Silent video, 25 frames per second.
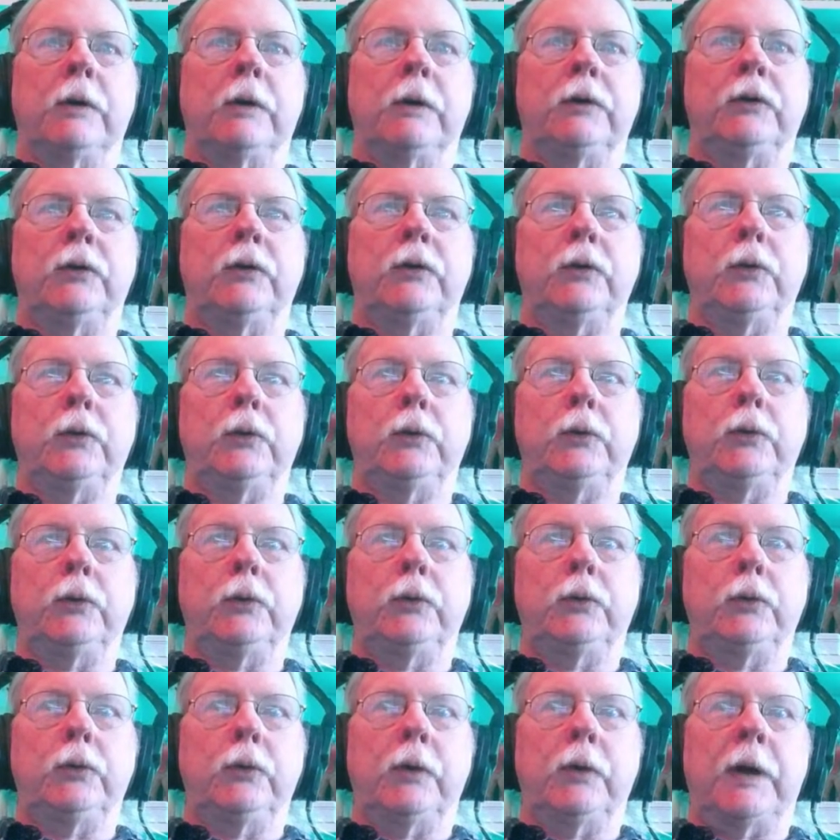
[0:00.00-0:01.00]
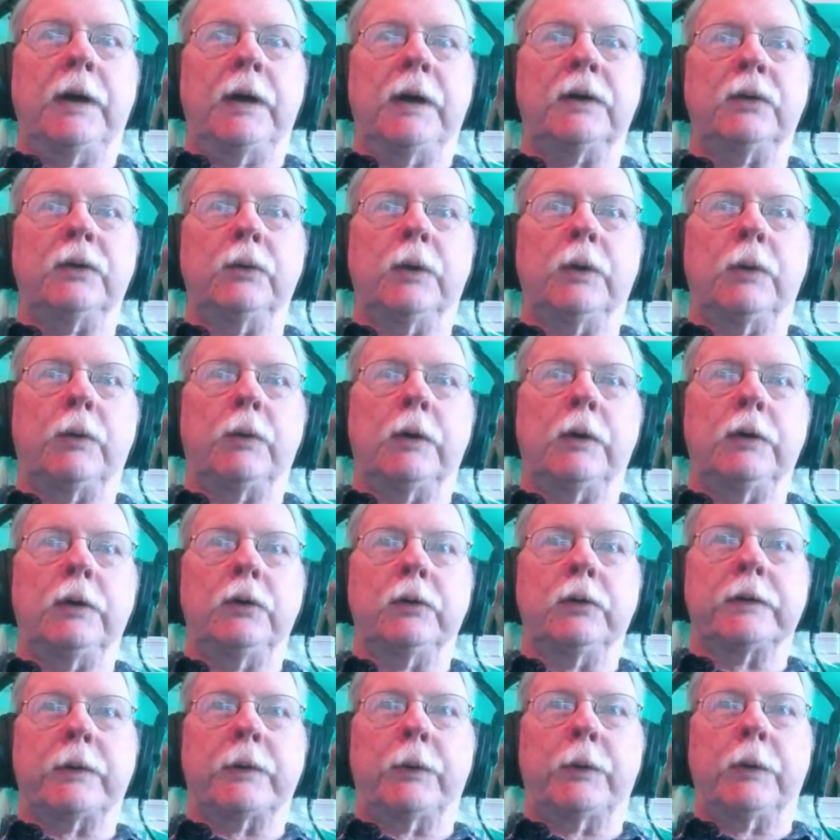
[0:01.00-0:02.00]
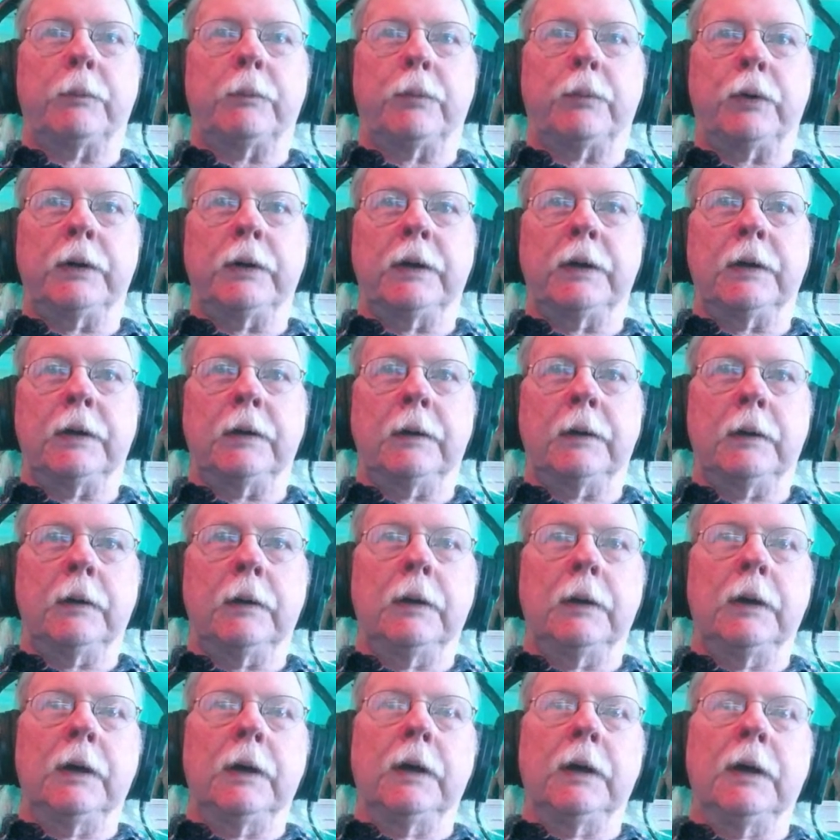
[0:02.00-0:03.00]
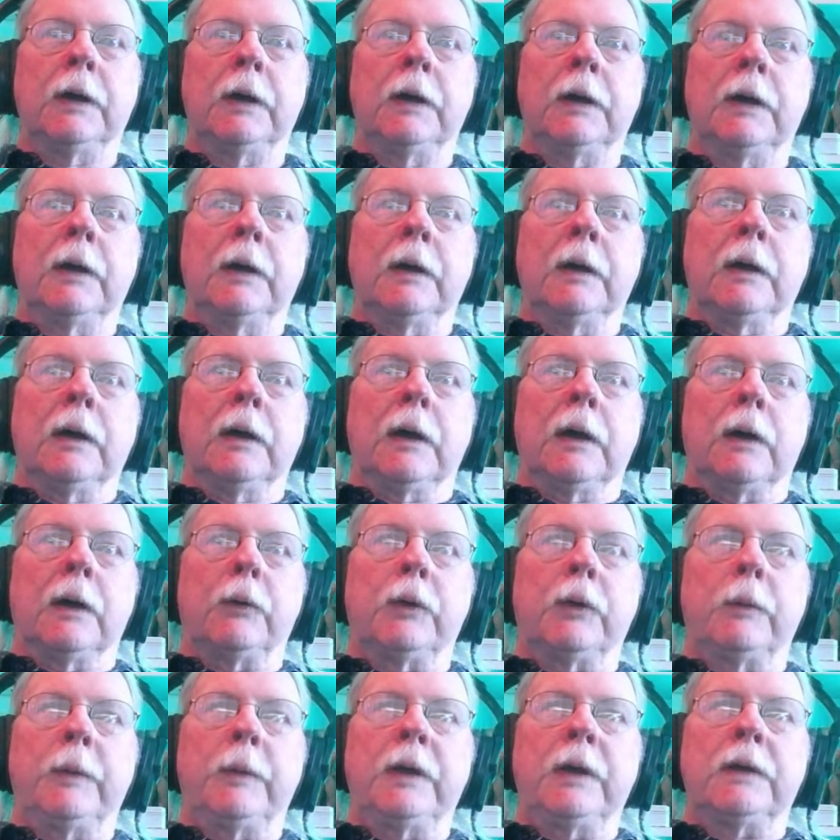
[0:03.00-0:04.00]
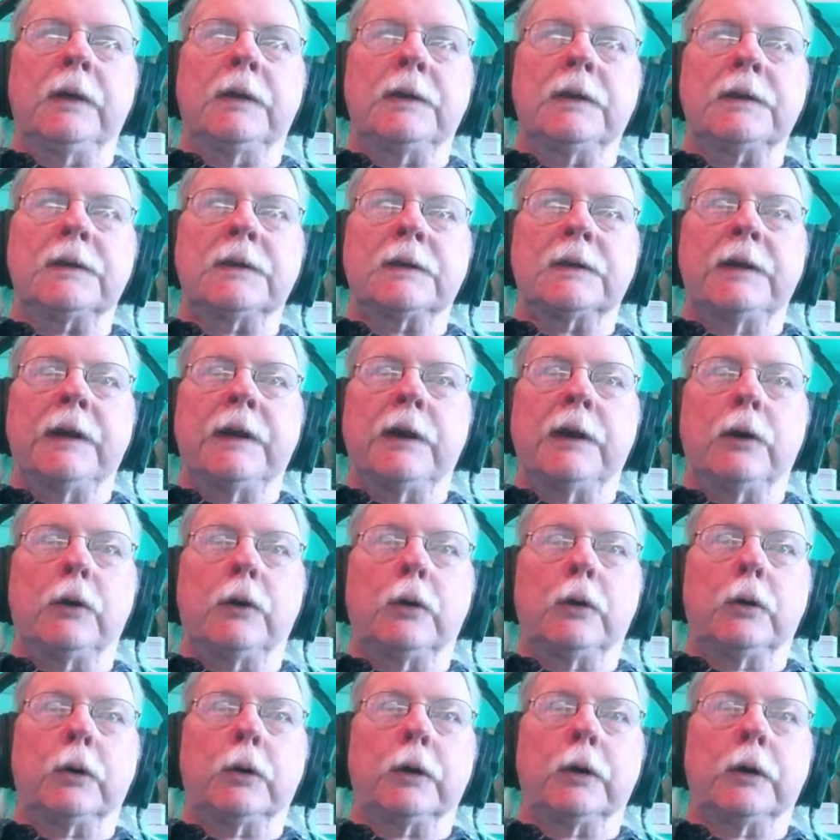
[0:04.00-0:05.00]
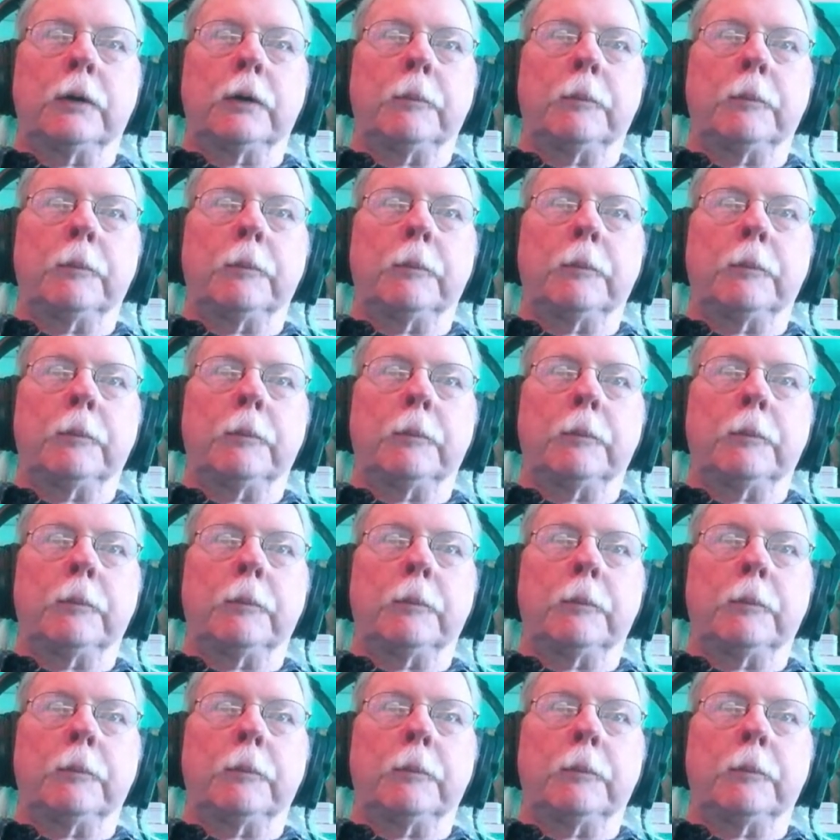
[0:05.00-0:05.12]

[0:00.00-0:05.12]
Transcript: to, actually what I want to do is I want to make this narrower.